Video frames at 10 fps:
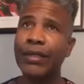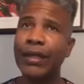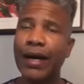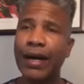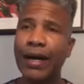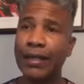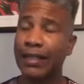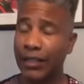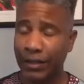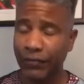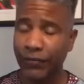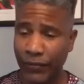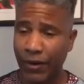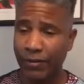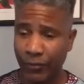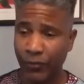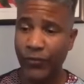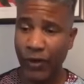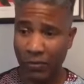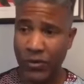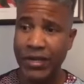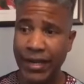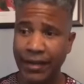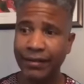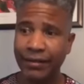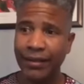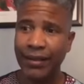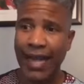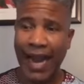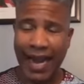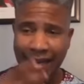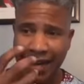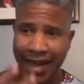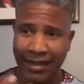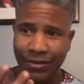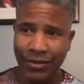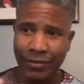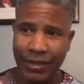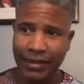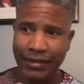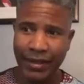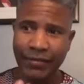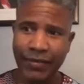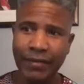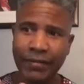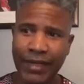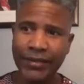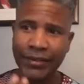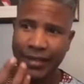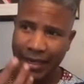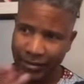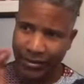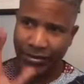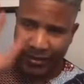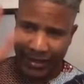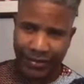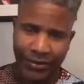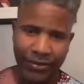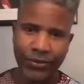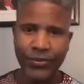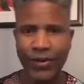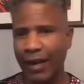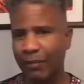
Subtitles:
from within. And that's going to be the same foundation that is going to get you to the right